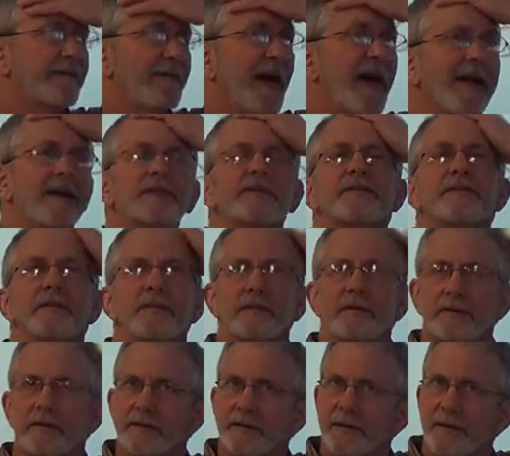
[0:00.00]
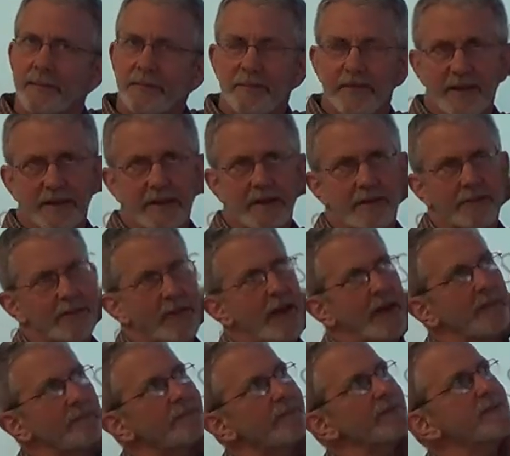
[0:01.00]
vector, and I'm thinking
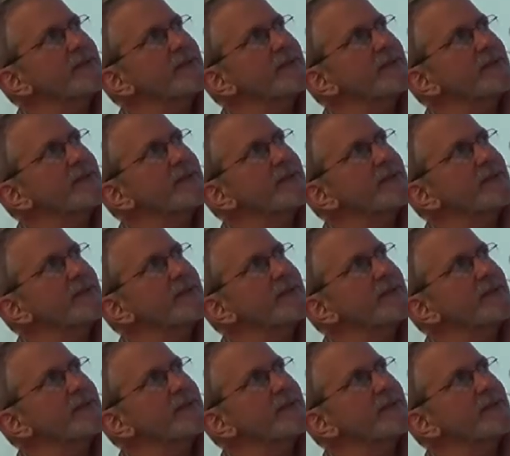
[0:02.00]
about